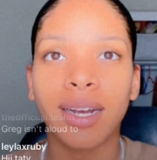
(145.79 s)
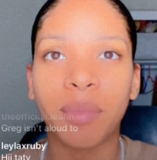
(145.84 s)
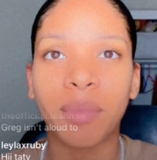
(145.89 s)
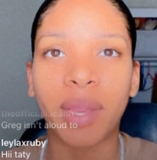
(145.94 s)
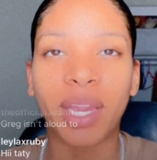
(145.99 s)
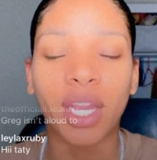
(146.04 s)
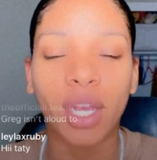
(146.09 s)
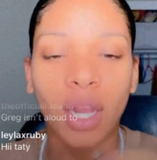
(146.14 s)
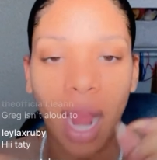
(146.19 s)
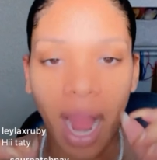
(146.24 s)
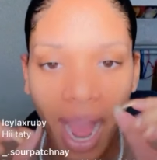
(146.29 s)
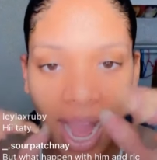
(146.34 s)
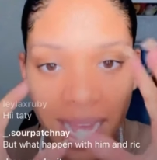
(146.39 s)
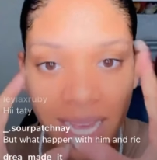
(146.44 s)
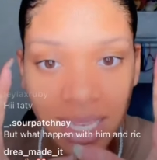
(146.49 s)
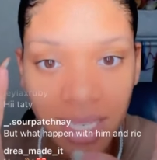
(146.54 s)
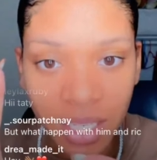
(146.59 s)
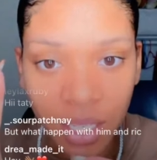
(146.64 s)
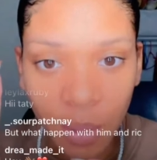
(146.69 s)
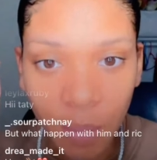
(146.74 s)
make your
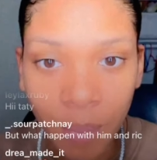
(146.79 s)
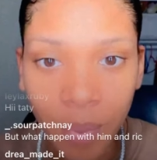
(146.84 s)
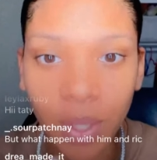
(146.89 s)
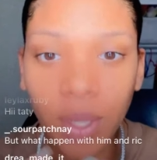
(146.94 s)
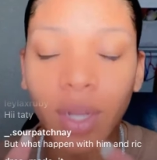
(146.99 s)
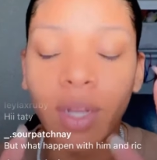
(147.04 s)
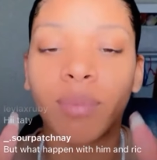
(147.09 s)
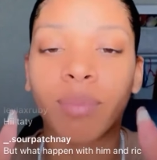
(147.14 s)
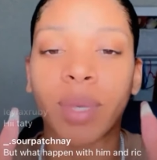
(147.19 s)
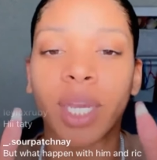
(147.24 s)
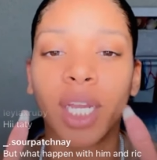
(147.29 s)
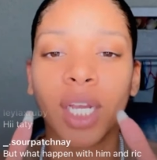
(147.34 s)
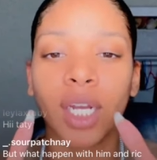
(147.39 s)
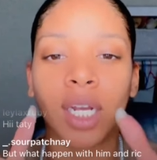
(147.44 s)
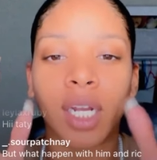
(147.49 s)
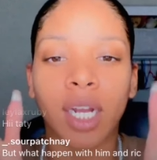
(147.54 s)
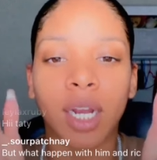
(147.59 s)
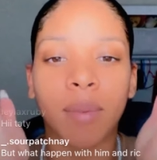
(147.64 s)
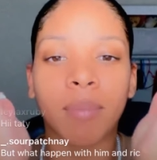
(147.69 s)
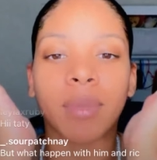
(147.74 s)
eyes look
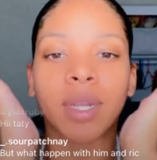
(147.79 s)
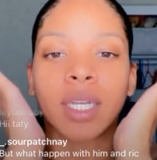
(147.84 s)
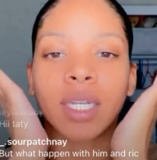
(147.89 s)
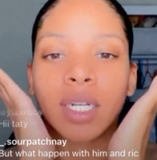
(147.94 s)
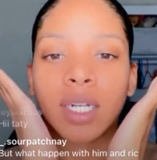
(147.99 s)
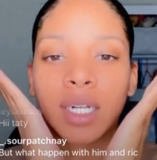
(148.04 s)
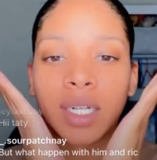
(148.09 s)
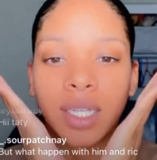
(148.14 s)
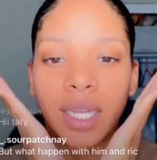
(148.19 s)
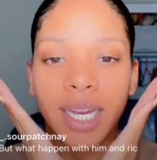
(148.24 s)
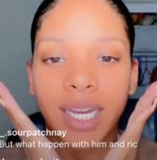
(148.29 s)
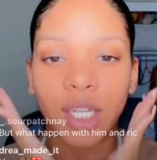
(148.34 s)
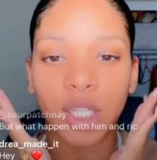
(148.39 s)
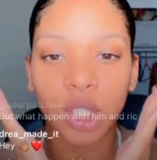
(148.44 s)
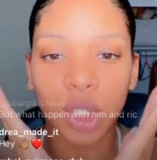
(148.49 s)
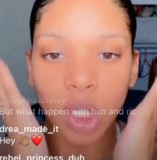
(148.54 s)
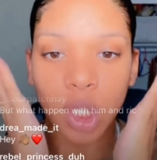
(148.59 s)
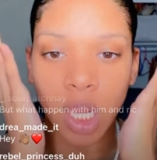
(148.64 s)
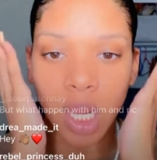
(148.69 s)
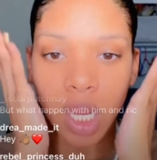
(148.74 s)
bigger, make your like
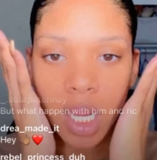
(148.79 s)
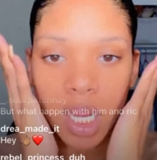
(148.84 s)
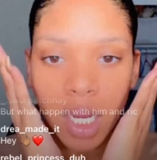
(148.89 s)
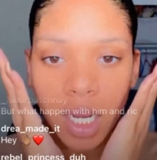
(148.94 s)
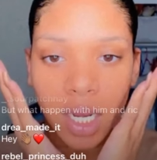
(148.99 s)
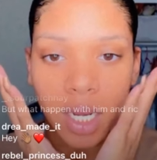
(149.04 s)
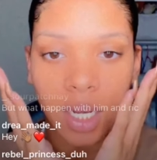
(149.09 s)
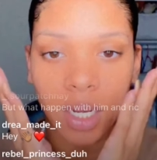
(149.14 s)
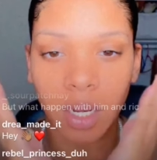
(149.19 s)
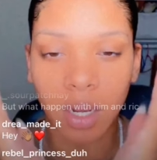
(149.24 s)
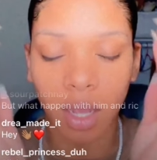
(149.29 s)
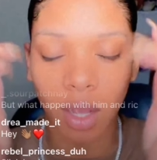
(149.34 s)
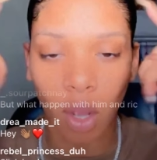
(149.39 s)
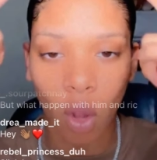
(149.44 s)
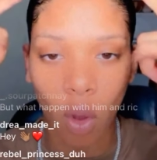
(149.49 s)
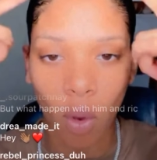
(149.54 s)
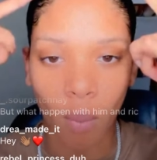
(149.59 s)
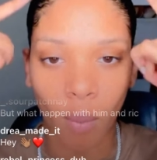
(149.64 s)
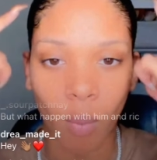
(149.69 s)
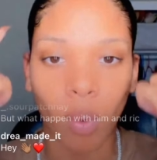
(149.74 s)
chin
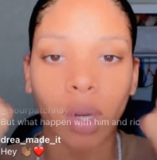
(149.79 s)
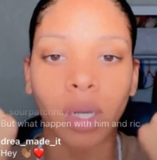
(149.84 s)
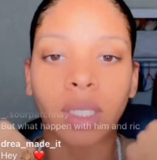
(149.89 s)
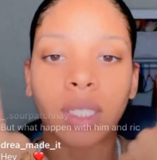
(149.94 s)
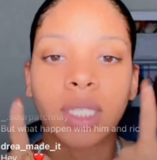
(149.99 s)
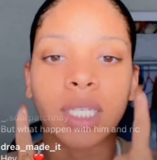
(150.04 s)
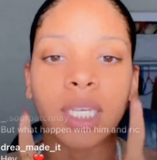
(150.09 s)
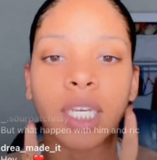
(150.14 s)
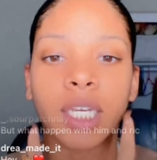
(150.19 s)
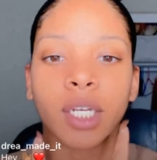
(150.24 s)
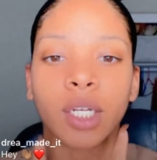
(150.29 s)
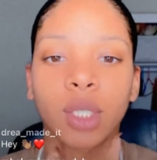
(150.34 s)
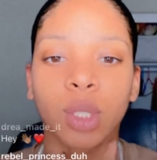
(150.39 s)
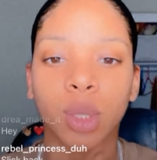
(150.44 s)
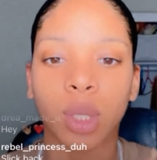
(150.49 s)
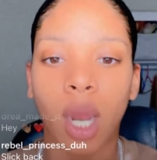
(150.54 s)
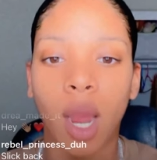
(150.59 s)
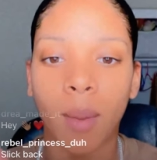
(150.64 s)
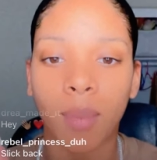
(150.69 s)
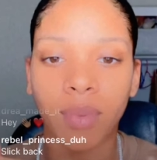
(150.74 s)
go more
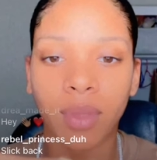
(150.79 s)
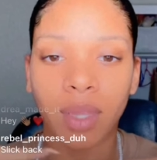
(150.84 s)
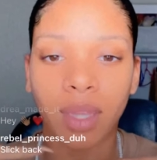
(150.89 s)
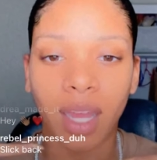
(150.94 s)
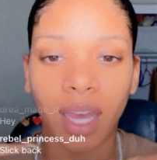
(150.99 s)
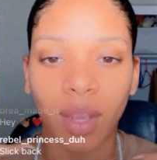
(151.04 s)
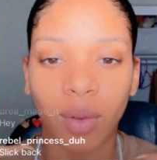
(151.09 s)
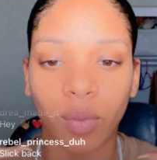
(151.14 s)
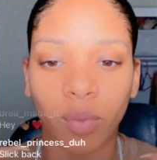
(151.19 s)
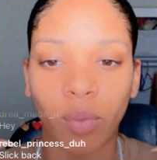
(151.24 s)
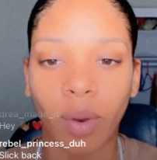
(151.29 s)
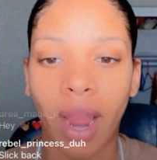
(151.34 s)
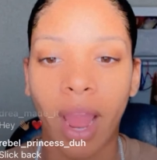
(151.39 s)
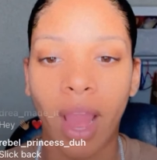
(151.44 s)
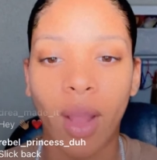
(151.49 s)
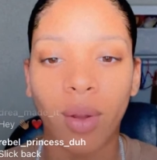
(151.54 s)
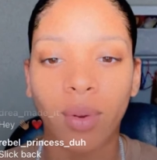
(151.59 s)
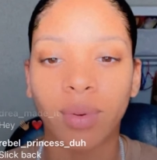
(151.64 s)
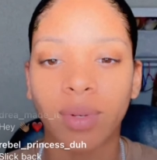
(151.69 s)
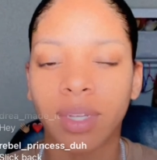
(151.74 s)
teardrop than like
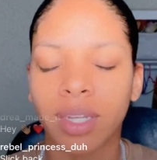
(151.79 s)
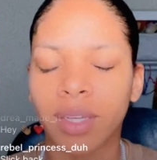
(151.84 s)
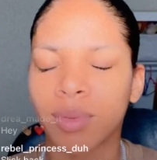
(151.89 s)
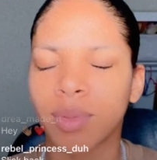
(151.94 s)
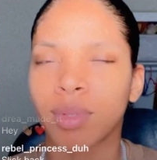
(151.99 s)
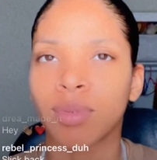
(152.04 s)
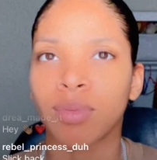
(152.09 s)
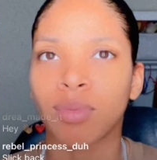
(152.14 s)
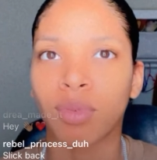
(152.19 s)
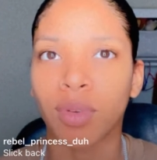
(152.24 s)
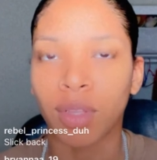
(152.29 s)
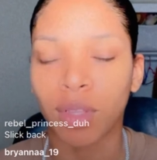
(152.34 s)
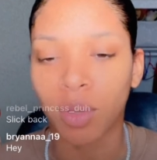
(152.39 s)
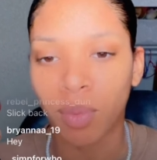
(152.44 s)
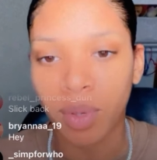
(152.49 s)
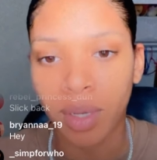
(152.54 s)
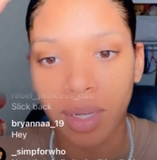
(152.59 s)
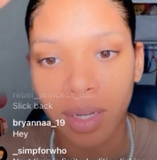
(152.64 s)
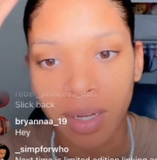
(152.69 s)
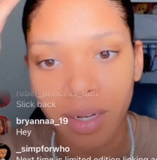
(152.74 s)
round. It was really
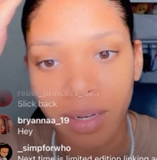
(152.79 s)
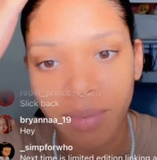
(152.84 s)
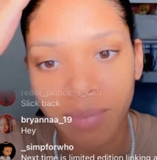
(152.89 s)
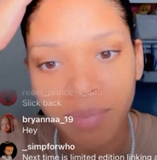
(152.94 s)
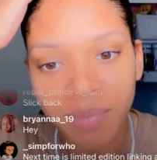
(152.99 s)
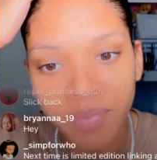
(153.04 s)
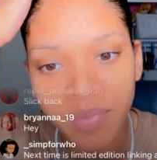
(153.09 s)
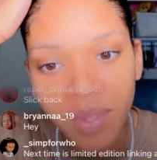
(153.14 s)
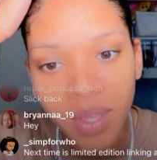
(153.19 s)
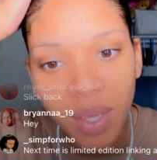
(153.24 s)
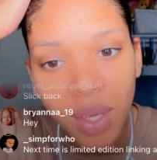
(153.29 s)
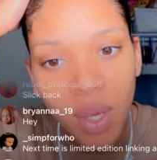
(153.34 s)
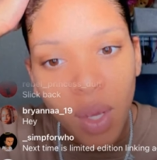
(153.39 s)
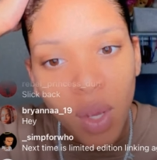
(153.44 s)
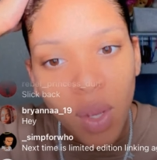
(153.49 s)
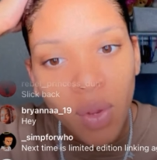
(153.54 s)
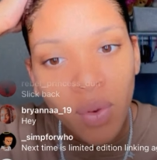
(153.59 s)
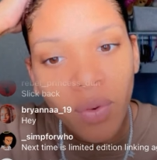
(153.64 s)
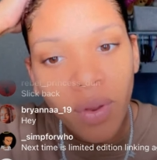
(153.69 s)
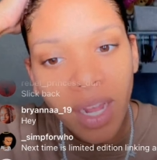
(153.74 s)
weird.
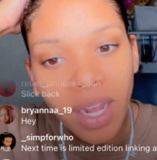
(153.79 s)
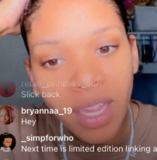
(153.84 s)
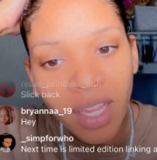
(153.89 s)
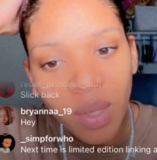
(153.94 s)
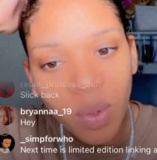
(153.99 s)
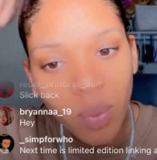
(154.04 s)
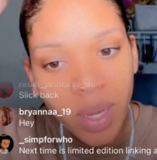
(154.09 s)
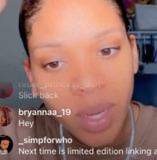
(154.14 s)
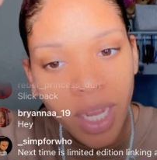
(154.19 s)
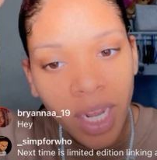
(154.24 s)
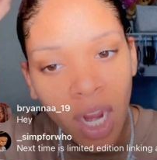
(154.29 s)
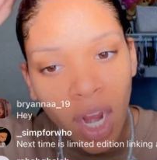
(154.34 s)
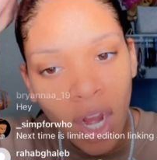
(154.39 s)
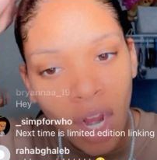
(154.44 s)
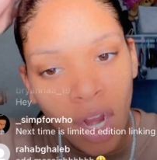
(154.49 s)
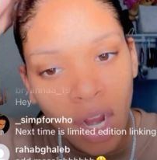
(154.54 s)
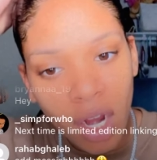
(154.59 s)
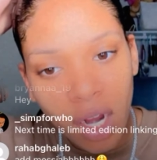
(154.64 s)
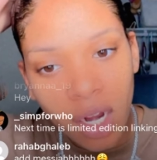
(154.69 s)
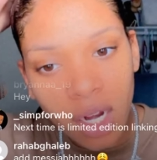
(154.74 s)
Really
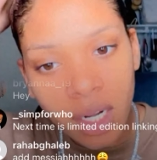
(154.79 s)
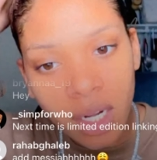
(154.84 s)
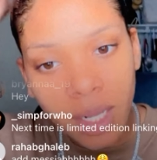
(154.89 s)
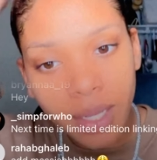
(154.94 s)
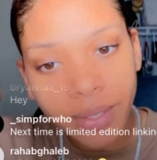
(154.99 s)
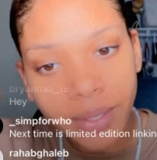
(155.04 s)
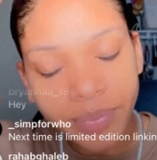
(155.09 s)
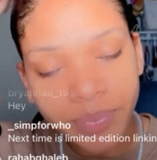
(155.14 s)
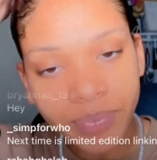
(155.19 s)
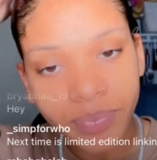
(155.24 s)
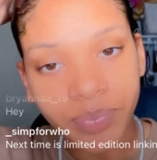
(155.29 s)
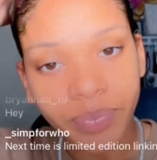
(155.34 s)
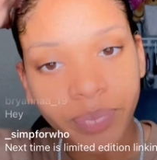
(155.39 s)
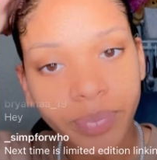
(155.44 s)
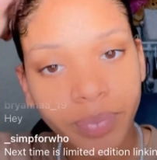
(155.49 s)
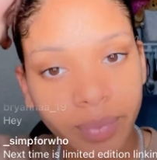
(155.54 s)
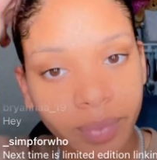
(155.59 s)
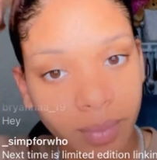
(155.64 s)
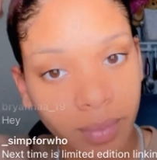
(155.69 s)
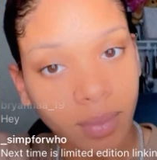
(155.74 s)
weird.
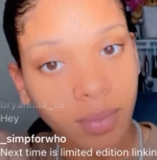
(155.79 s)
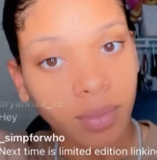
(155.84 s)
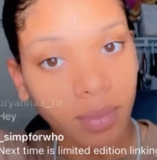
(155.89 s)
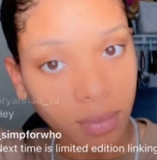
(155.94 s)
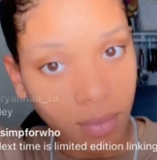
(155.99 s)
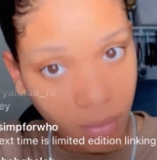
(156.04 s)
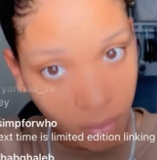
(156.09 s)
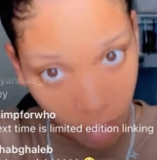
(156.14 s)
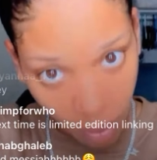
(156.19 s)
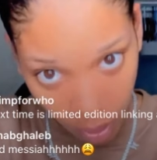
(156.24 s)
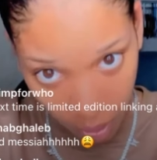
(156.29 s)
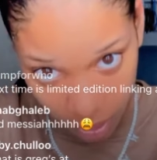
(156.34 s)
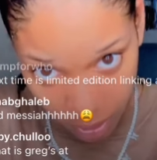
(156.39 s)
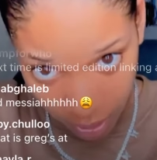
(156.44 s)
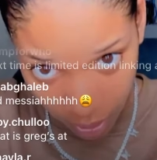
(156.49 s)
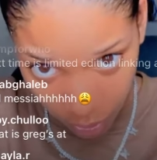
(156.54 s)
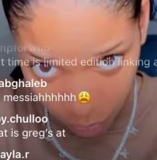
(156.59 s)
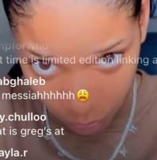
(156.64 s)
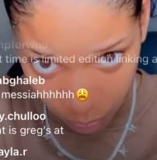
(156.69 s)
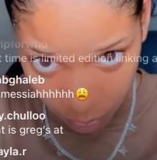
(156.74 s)
Because
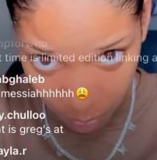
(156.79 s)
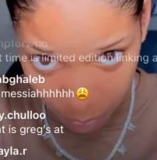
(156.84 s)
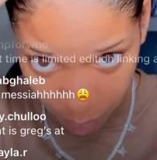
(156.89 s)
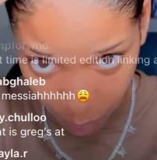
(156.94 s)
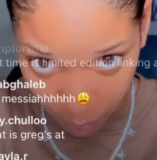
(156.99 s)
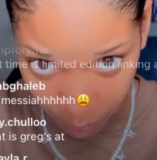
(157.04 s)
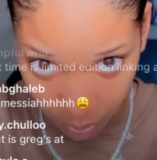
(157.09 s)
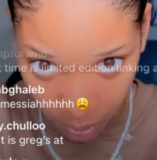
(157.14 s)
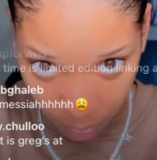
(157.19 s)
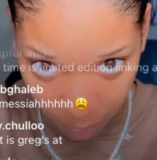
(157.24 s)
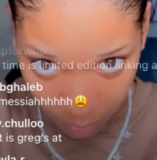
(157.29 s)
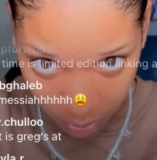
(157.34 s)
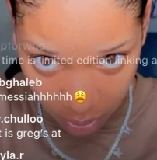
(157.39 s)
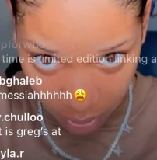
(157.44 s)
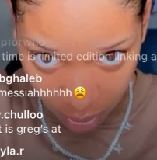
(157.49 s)
I don't remember putting my